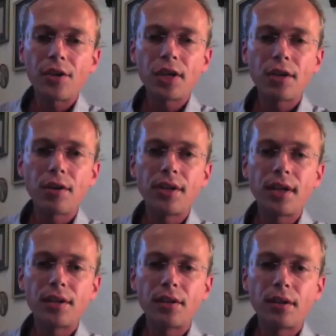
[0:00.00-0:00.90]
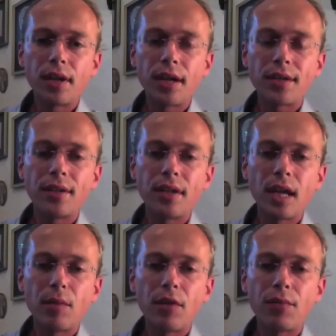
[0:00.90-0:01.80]
hijack coordinator has the
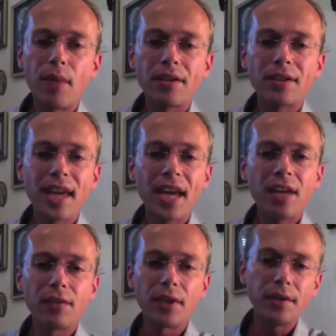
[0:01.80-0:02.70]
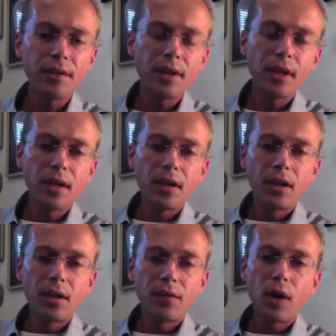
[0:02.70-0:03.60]
name of Michael Canavan,
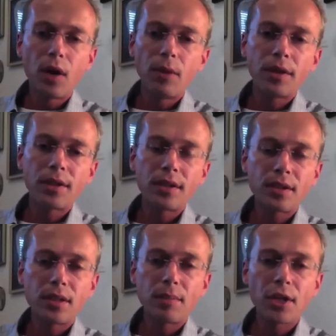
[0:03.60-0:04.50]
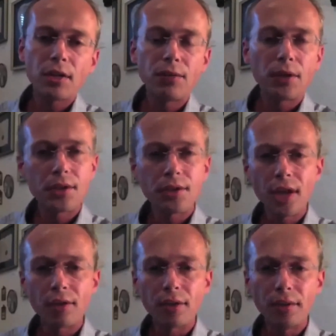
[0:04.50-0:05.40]
a former Special Forces
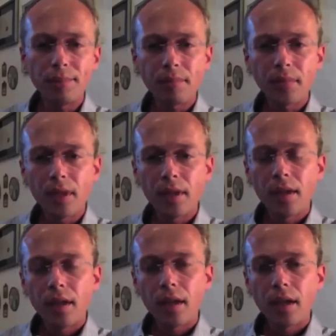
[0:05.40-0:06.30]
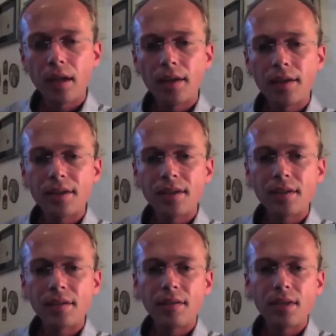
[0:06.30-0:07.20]
general. And
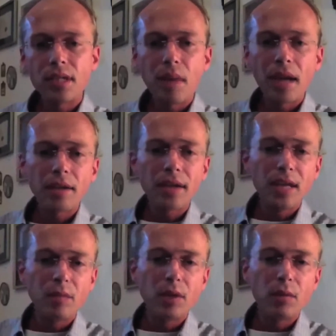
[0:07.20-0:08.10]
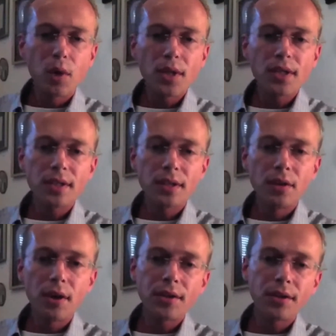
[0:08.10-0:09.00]
this Michael Canavan was
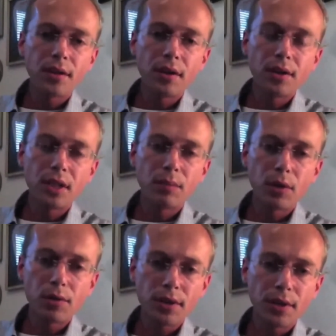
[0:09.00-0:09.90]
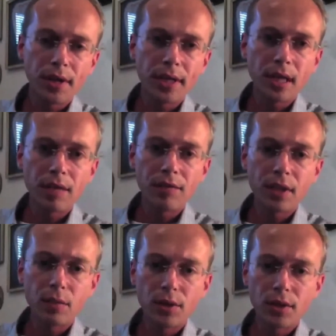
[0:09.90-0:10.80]
not on his post on 9/11.
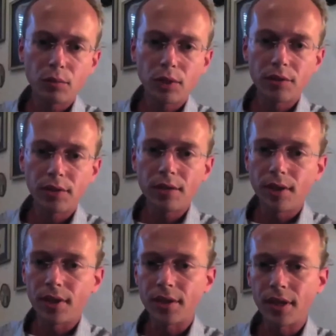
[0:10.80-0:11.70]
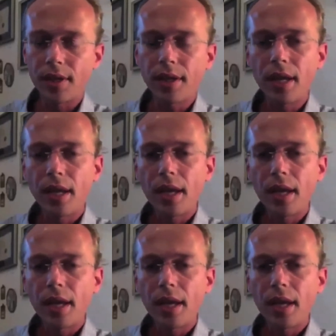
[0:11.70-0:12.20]
He was in Puerto Rico that day,